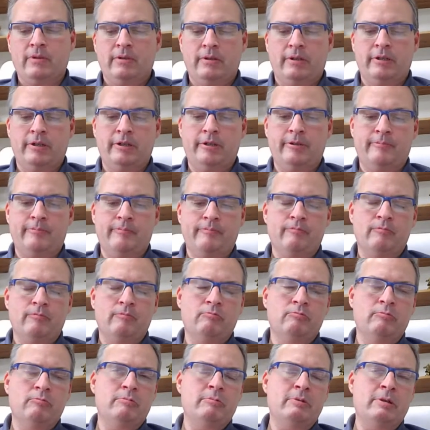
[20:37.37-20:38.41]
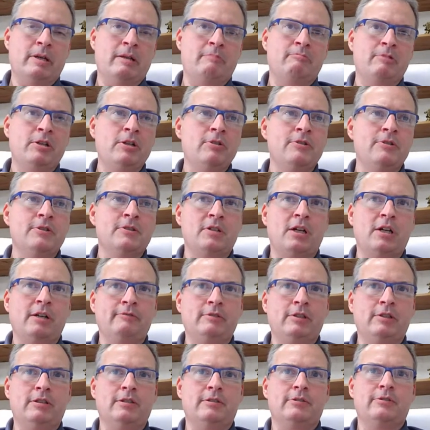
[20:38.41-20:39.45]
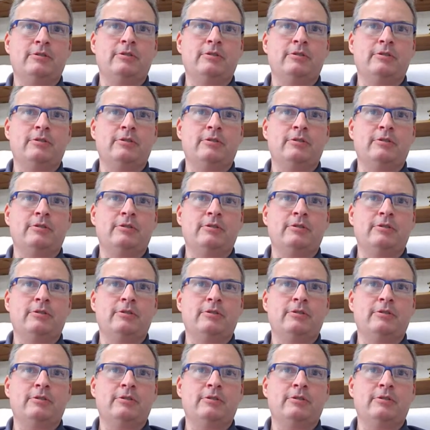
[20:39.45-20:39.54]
And we do this often,